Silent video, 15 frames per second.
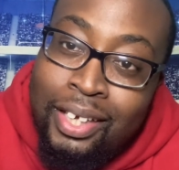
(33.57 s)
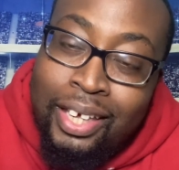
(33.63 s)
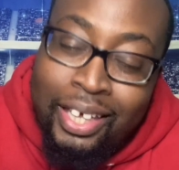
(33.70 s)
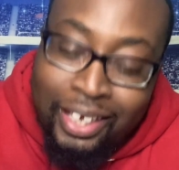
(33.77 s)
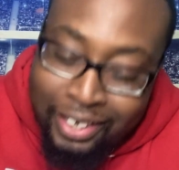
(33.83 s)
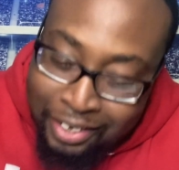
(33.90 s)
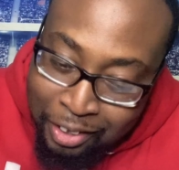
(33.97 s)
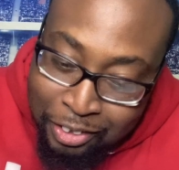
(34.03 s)

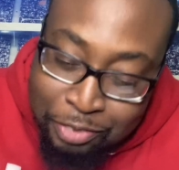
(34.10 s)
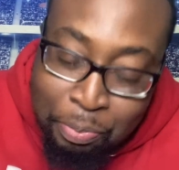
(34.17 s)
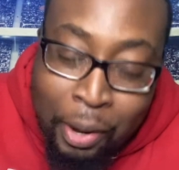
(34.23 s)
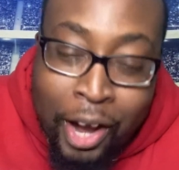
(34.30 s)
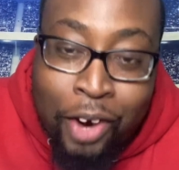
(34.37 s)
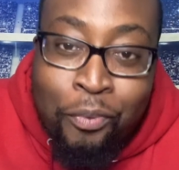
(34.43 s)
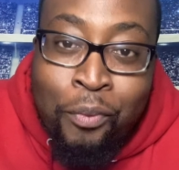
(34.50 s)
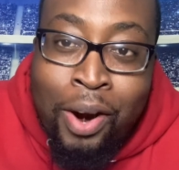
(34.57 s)
he comes
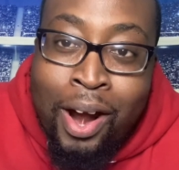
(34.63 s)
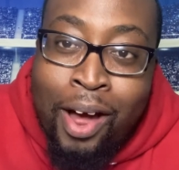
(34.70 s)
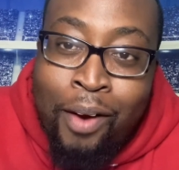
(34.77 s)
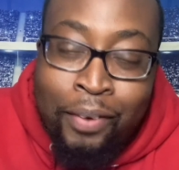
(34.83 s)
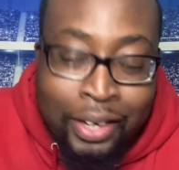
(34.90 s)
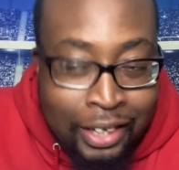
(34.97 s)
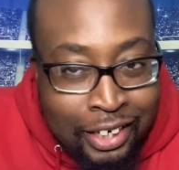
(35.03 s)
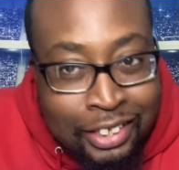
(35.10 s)
back
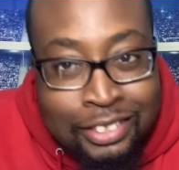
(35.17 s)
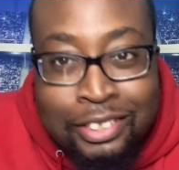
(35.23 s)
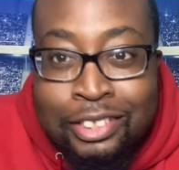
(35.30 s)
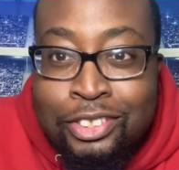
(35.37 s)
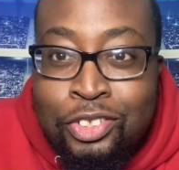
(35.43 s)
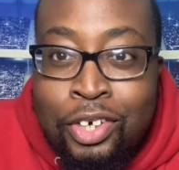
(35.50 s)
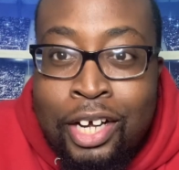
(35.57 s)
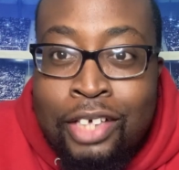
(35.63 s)
around. He hits the
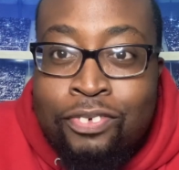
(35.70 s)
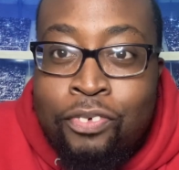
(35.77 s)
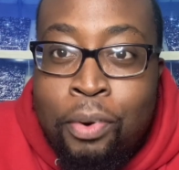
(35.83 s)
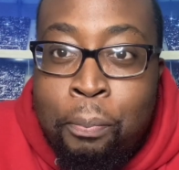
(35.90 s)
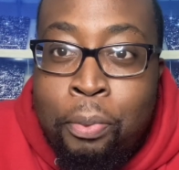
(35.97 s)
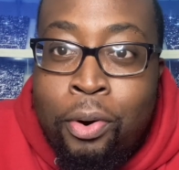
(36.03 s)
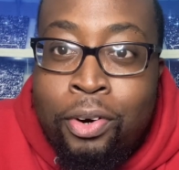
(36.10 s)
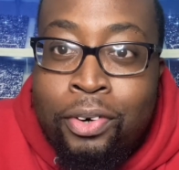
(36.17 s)
transfer
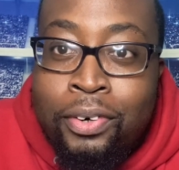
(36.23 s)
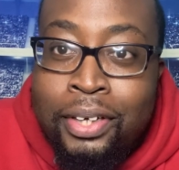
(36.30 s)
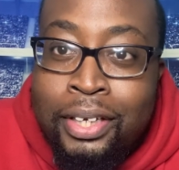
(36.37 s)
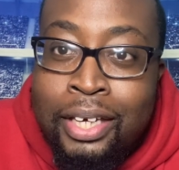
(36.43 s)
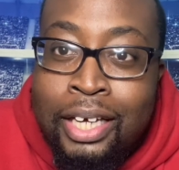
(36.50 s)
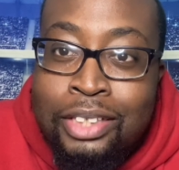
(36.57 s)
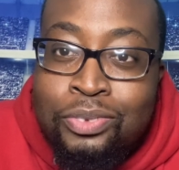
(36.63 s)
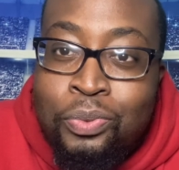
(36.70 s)
portal, and
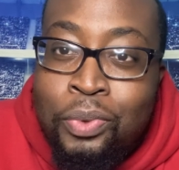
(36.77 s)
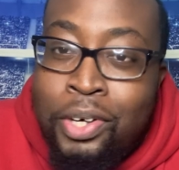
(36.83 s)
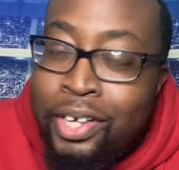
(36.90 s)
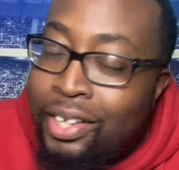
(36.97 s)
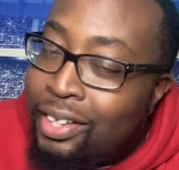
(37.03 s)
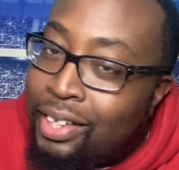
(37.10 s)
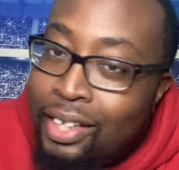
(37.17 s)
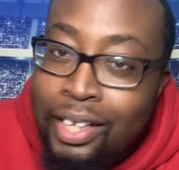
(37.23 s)
guess
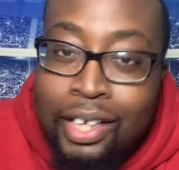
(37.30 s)
what?